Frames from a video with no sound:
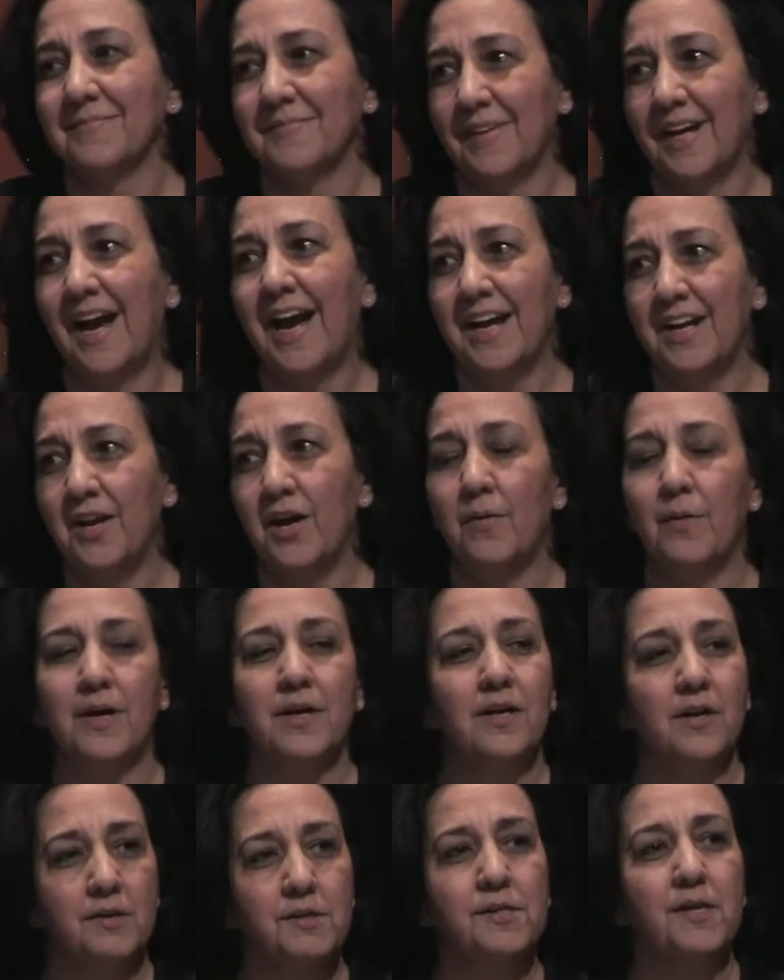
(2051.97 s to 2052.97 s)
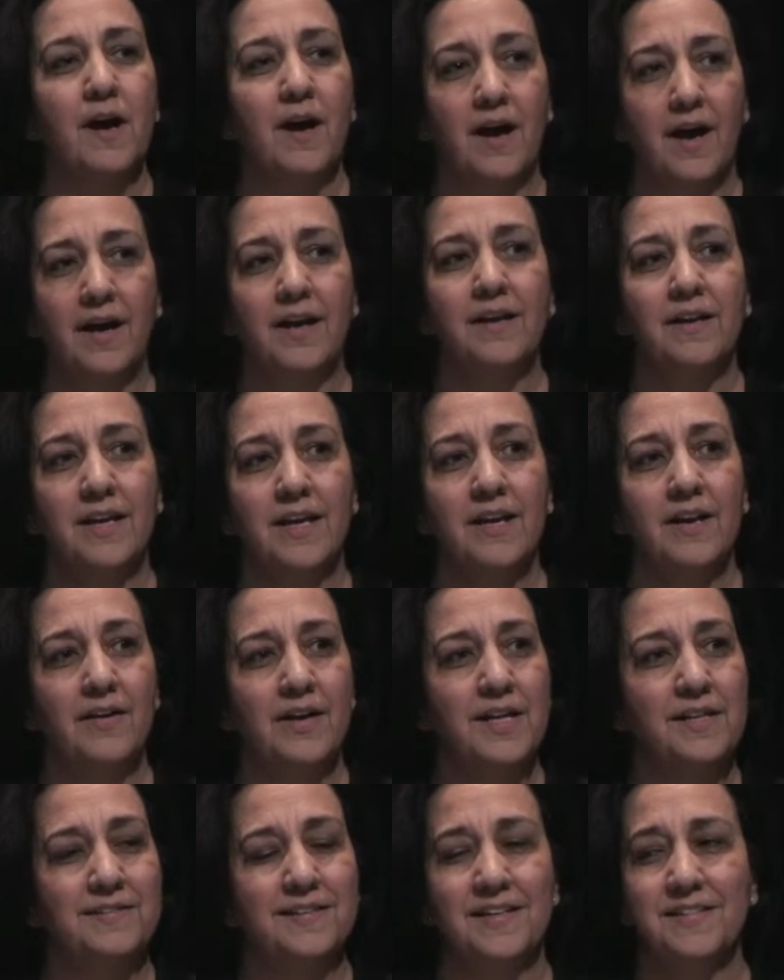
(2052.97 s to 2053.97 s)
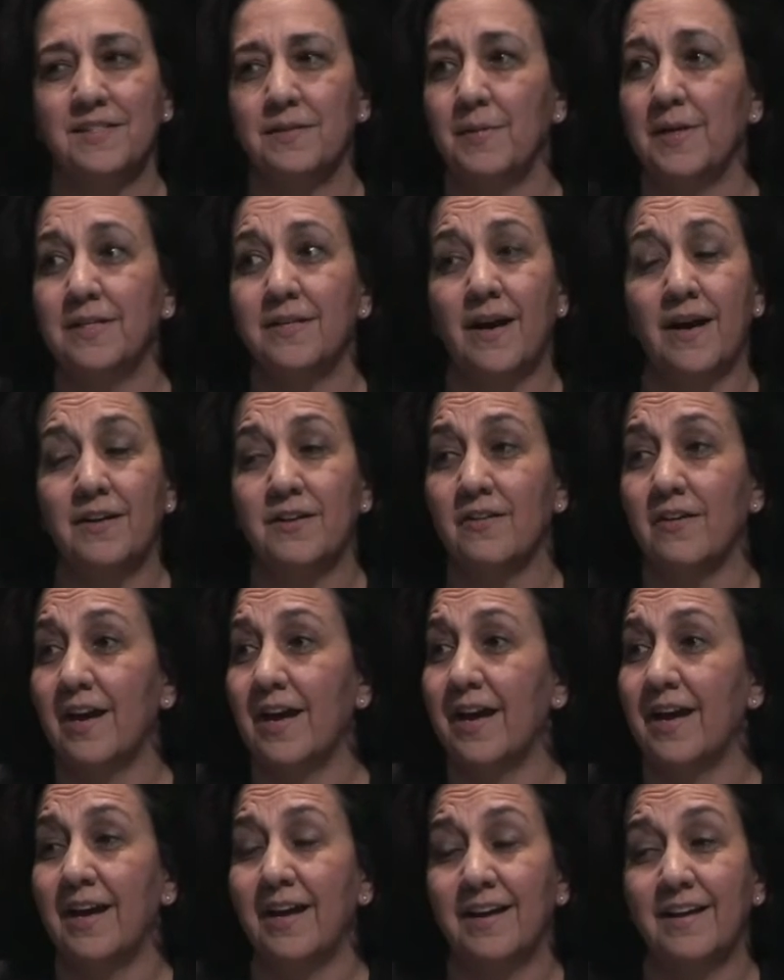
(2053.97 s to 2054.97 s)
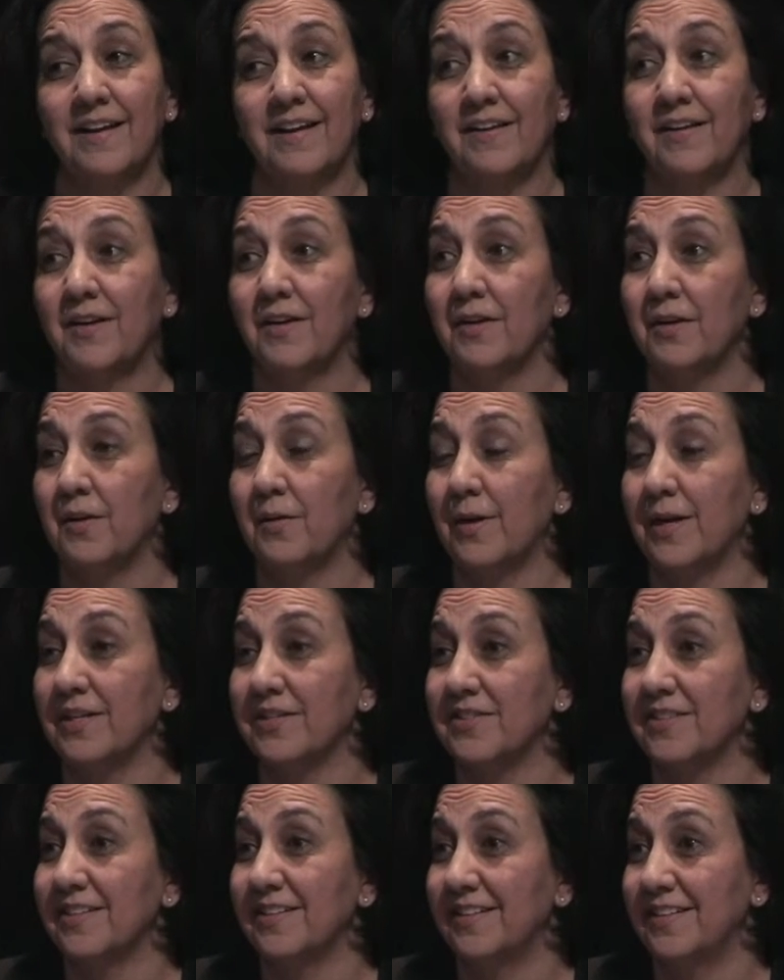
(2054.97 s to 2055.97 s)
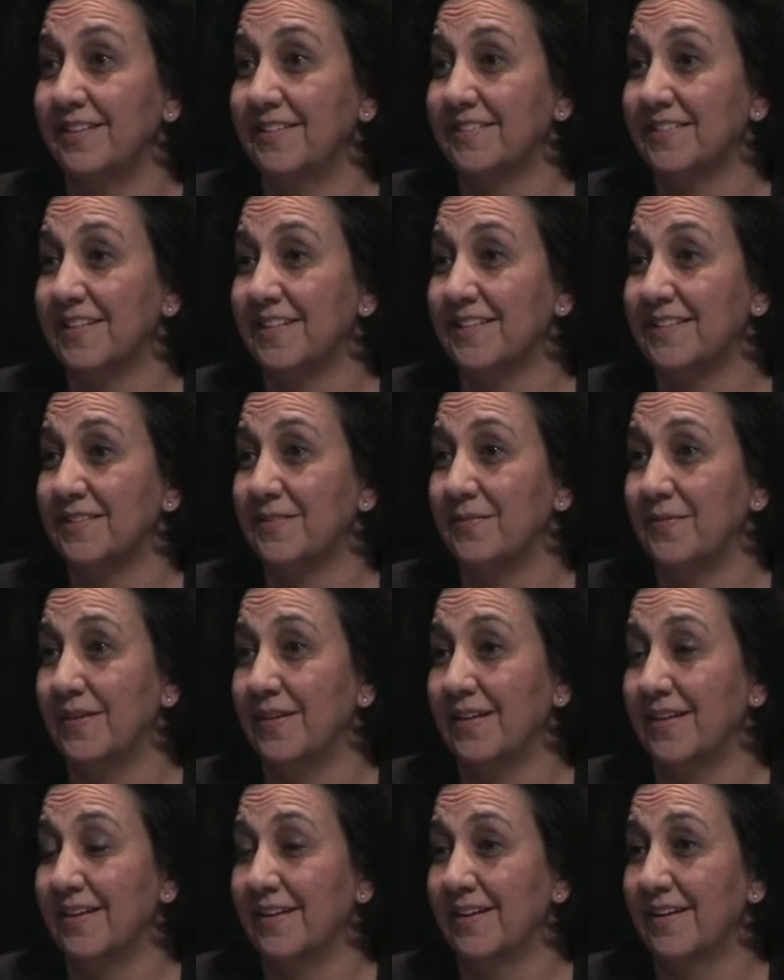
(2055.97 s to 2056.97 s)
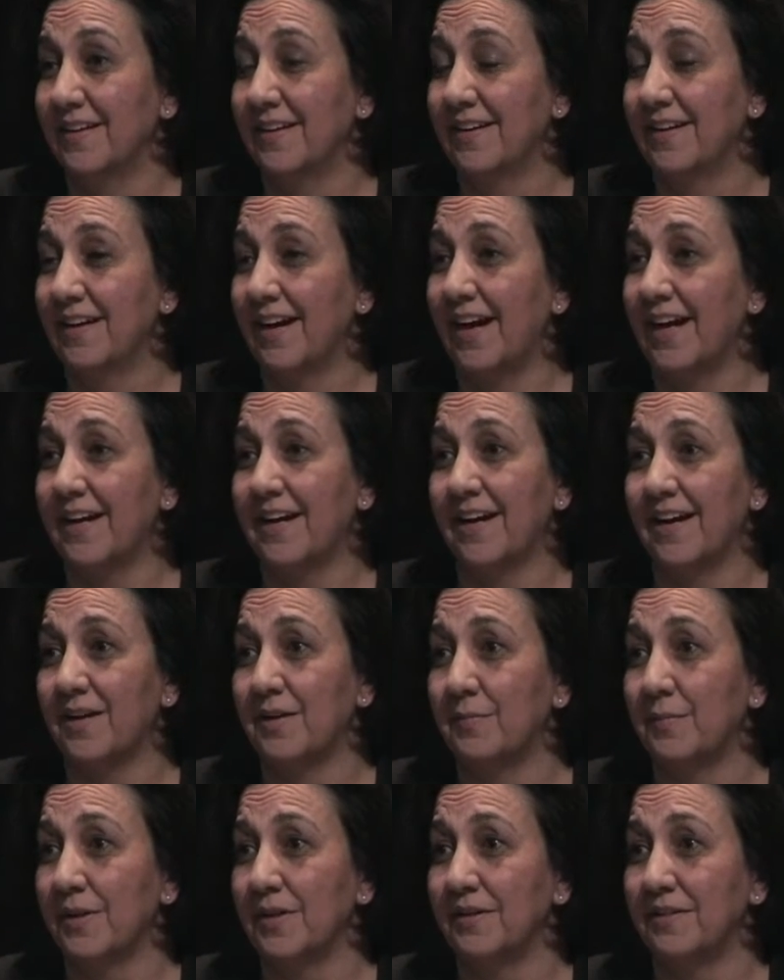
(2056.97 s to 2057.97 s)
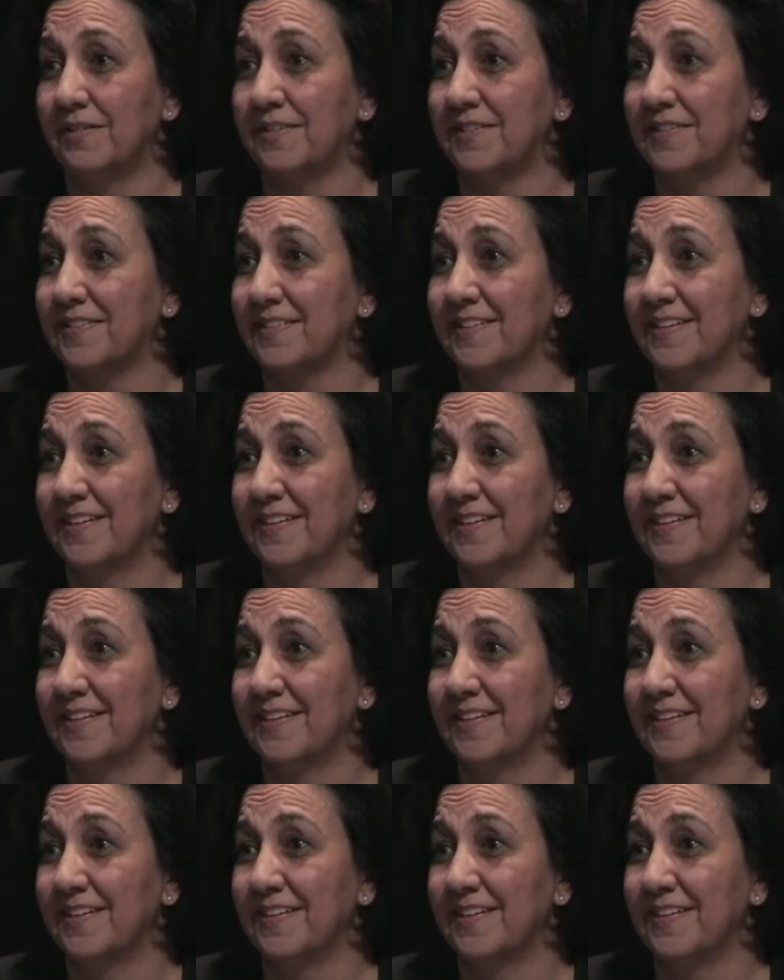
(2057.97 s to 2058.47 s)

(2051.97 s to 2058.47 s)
I know what goes on. You know, he said to me, Dr. A, good question, he said to me. I cut him loose.